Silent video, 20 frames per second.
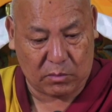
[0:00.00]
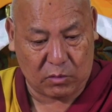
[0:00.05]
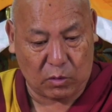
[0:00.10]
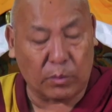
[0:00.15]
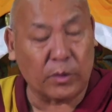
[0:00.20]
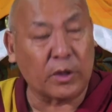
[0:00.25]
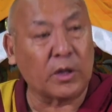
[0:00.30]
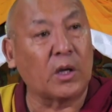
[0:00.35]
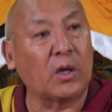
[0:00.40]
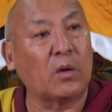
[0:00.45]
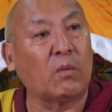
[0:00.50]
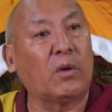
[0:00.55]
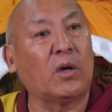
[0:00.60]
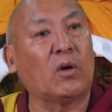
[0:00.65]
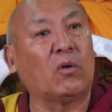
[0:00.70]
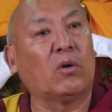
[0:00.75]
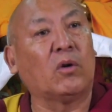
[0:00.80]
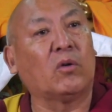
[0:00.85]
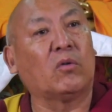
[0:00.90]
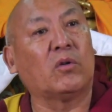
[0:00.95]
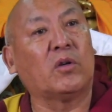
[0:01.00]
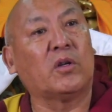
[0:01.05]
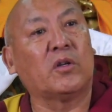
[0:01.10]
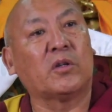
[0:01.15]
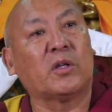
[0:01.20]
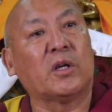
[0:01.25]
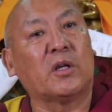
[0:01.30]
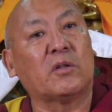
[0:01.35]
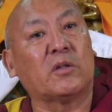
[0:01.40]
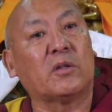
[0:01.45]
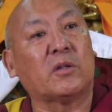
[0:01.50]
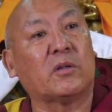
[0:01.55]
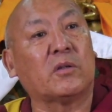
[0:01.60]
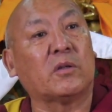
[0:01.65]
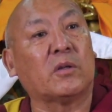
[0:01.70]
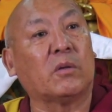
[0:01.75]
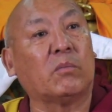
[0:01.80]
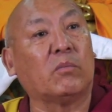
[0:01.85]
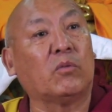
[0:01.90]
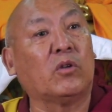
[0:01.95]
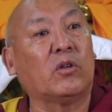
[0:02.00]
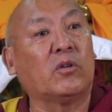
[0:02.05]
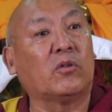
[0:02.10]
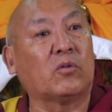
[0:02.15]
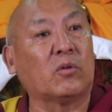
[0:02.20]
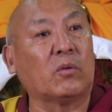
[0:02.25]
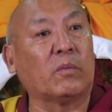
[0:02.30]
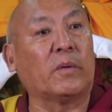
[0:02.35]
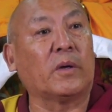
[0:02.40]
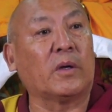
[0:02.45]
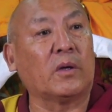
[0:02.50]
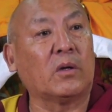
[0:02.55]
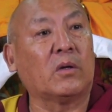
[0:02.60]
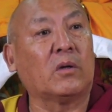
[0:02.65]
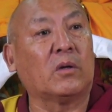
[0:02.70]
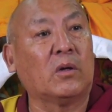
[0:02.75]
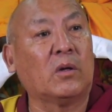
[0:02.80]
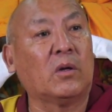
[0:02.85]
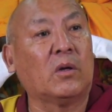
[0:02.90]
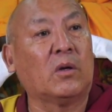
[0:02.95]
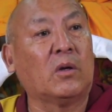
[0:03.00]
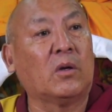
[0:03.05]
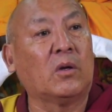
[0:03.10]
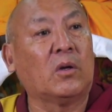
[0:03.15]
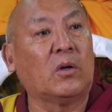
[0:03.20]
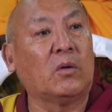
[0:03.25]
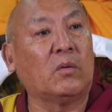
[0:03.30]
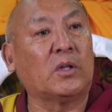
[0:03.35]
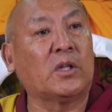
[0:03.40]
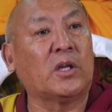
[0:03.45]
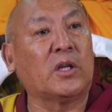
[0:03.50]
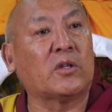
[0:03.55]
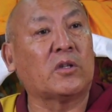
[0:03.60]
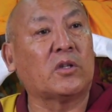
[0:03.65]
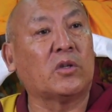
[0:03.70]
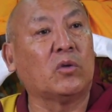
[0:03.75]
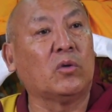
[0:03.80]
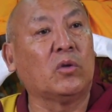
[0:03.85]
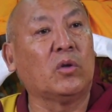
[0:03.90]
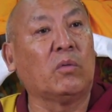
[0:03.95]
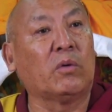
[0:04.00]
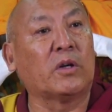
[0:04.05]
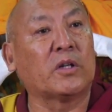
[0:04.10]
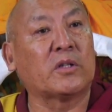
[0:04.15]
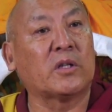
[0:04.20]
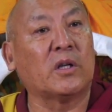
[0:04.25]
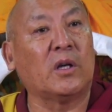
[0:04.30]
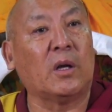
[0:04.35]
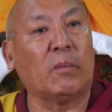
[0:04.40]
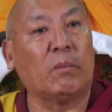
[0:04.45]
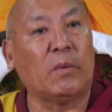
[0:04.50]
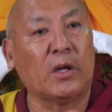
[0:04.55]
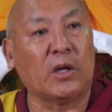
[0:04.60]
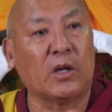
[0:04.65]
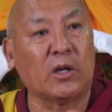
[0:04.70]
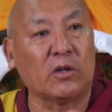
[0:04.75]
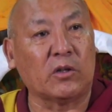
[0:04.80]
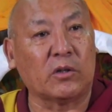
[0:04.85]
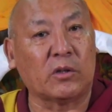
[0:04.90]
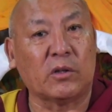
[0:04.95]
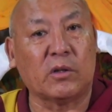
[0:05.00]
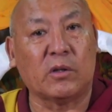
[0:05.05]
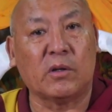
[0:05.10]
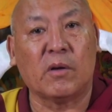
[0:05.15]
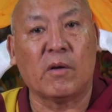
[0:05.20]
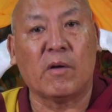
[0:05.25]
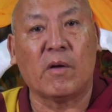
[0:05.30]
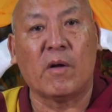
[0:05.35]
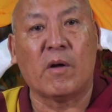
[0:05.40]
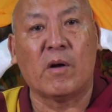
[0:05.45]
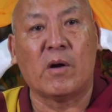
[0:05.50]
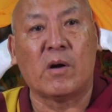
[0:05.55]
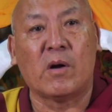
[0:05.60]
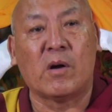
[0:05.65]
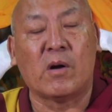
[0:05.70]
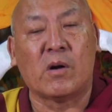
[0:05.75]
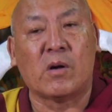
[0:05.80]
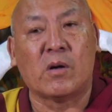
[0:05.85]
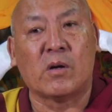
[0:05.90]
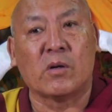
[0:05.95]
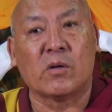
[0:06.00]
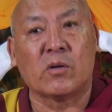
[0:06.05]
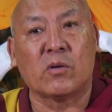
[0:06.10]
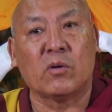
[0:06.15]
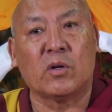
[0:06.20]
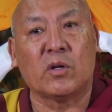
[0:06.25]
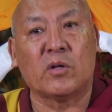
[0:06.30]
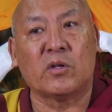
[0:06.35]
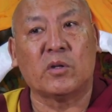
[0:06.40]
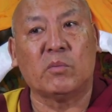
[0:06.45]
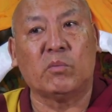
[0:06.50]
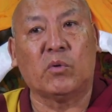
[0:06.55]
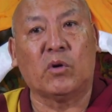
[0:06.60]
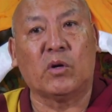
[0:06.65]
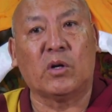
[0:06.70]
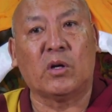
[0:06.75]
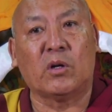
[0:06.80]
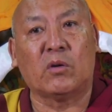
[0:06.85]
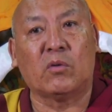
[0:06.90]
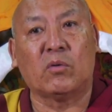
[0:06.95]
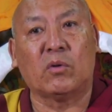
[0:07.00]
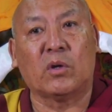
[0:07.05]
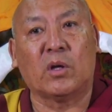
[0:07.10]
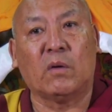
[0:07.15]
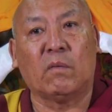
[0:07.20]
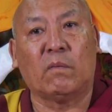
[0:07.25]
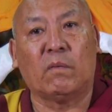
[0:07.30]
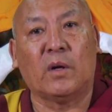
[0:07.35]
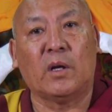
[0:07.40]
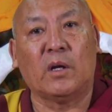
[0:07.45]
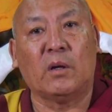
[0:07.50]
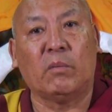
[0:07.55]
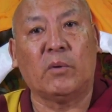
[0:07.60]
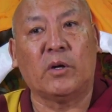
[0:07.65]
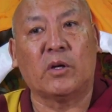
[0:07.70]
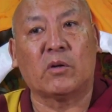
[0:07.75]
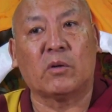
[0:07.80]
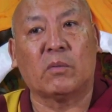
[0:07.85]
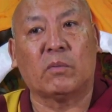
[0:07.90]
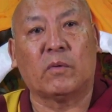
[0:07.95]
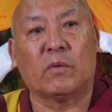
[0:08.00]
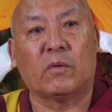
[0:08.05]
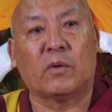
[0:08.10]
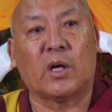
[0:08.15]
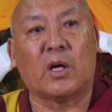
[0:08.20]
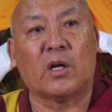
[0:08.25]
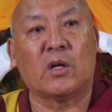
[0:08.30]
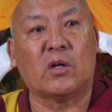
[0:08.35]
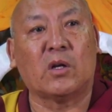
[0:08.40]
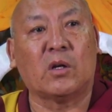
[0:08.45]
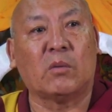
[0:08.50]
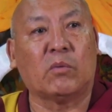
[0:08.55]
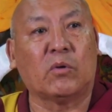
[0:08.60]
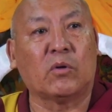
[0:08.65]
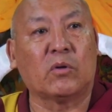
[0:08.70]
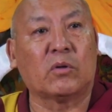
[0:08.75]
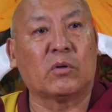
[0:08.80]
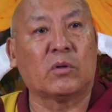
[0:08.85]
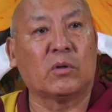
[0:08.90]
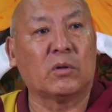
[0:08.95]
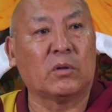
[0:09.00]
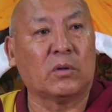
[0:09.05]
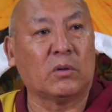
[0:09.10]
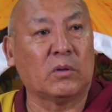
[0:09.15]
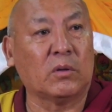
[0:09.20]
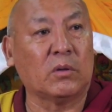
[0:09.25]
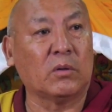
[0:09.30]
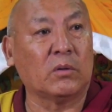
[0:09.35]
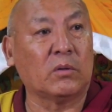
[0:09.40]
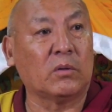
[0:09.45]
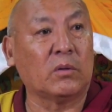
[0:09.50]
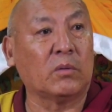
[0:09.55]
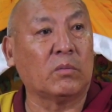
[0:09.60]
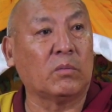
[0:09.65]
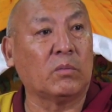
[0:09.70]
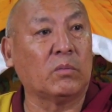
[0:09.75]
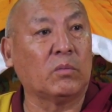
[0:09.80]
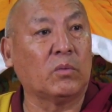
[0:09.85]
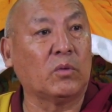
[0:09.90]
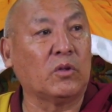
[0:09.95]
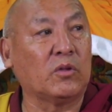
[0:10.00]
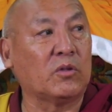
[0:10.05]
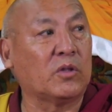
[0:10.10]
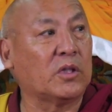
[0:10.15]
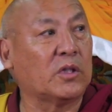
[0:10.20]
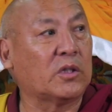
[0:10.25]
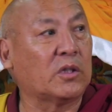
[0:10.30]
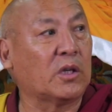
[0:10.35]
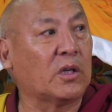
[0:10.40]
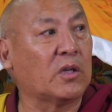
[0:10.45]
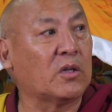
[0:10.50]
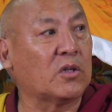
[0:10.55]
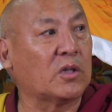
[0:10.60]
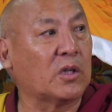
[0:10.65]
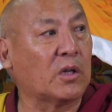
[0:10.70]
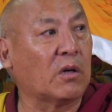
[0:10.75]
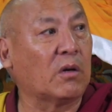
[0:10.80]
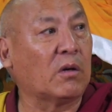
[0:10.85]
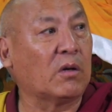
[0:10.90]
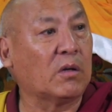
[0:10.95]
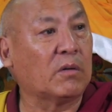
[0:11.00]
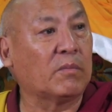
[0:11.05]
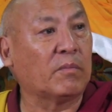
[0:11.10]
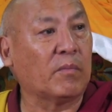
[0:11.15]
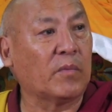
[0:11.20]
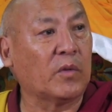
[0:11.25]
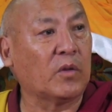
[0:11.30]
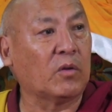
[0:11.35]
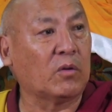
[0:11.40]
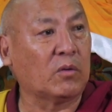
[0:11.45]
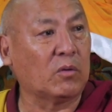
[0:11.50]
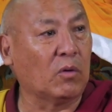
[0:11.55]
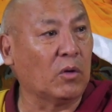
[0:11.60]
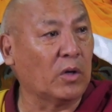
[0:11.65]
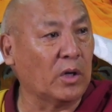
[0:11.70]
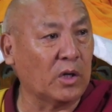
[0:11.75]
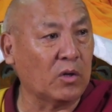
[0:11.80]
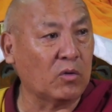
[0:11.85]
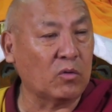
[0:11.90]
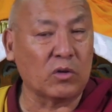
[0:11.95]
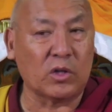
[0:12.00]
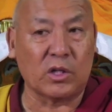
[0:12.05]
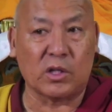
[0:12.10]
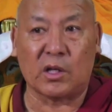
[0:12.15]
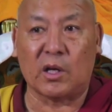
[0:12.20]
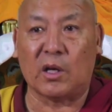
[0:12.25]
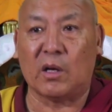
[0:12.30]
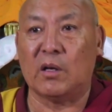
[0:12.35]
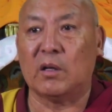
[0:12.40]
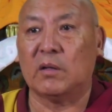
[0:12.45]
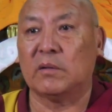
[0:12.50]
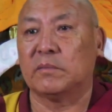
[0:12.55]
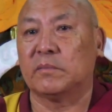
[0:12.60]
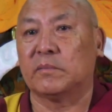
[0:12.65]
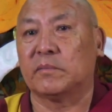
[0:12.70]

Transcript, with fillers: topic that we are going to discuss is a Buddhist topic, which has universal application, so it is important to give a little bit about idea about the, the Buddhist teaching in general, not going into detail.